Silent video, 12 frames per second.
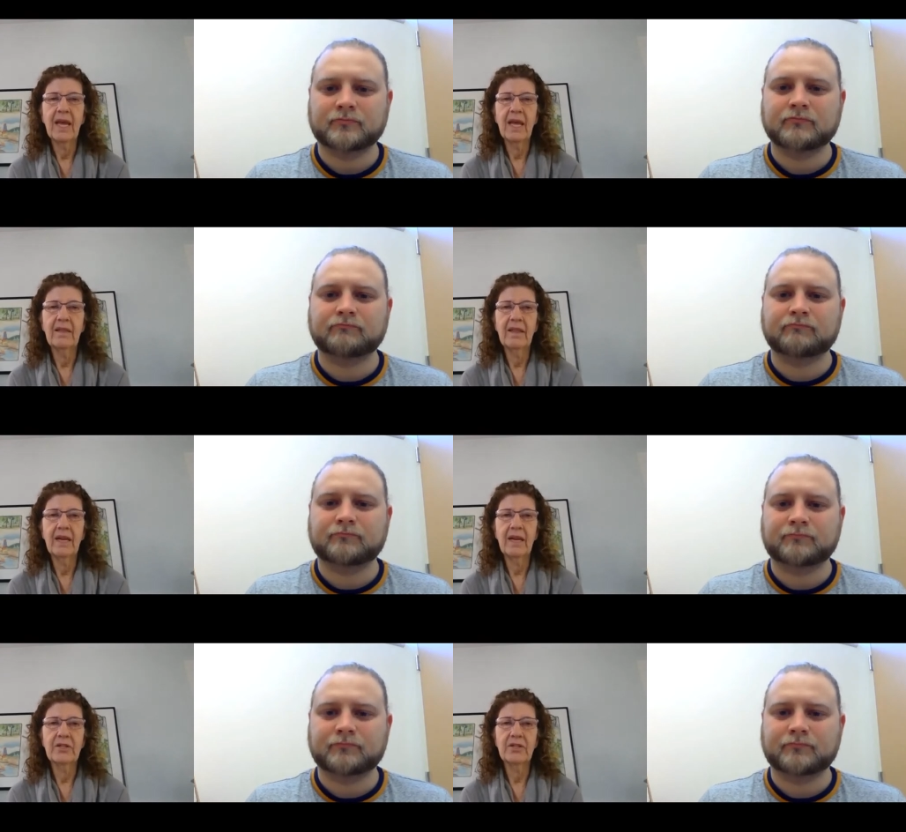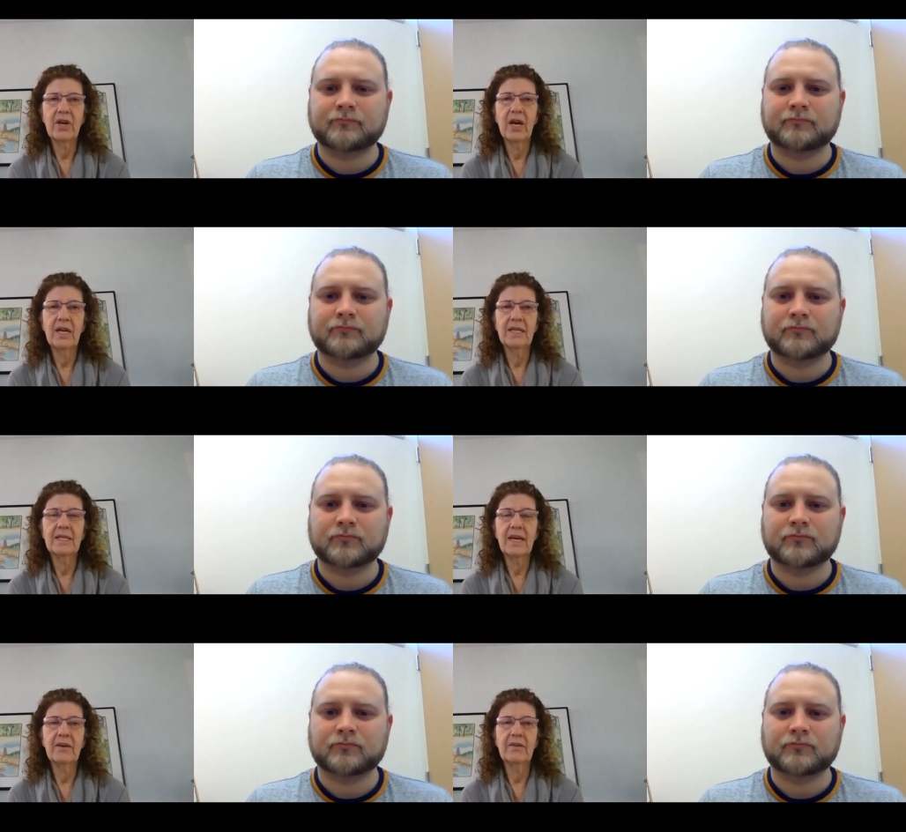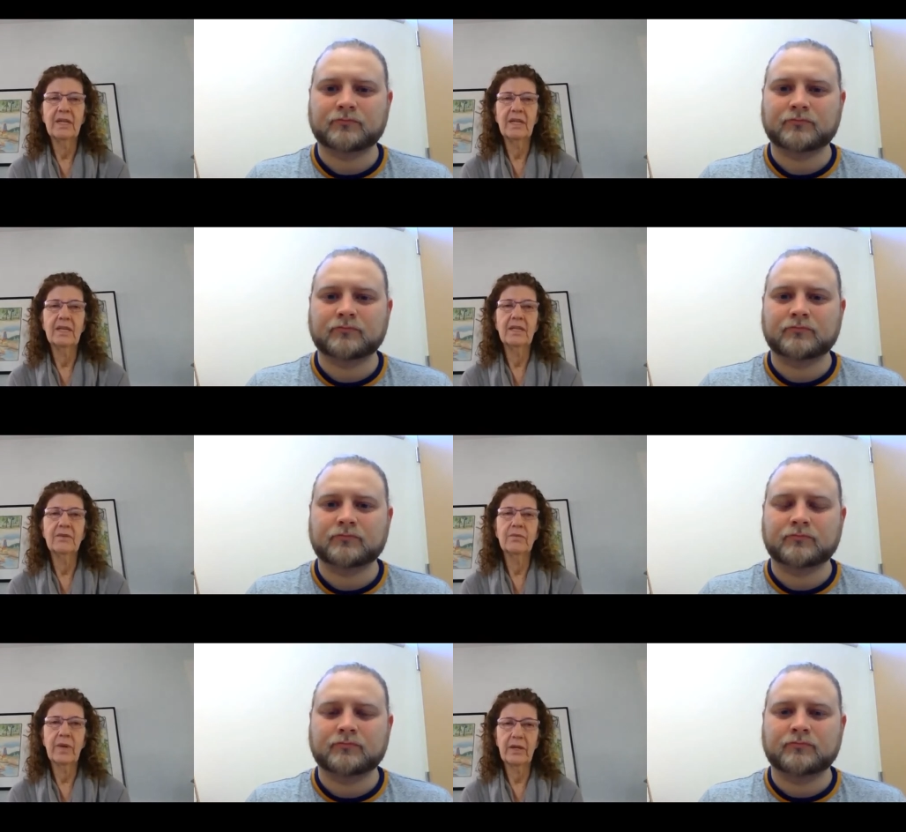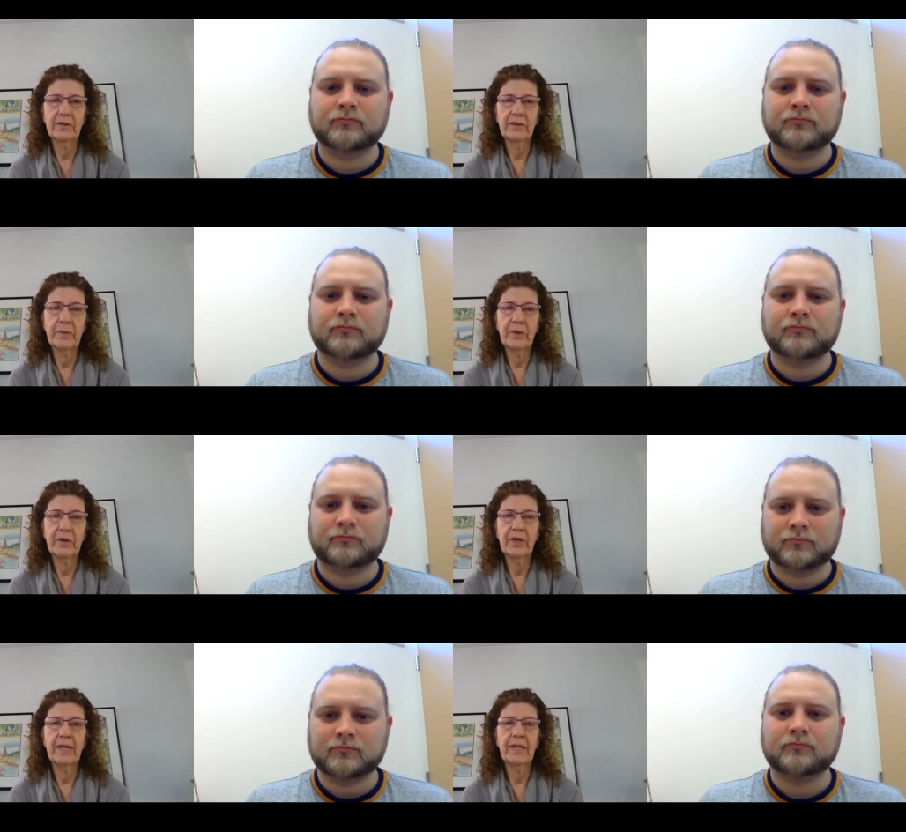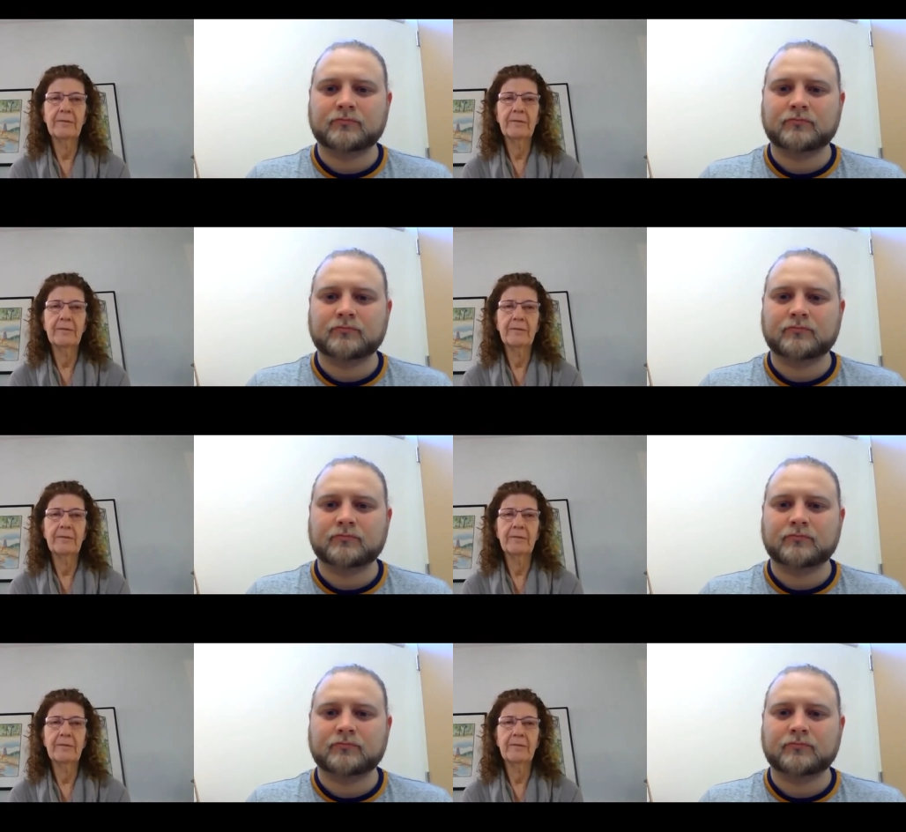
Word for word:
Speaker 1: and then mm-hmm. I taught down in Reynoldsburg.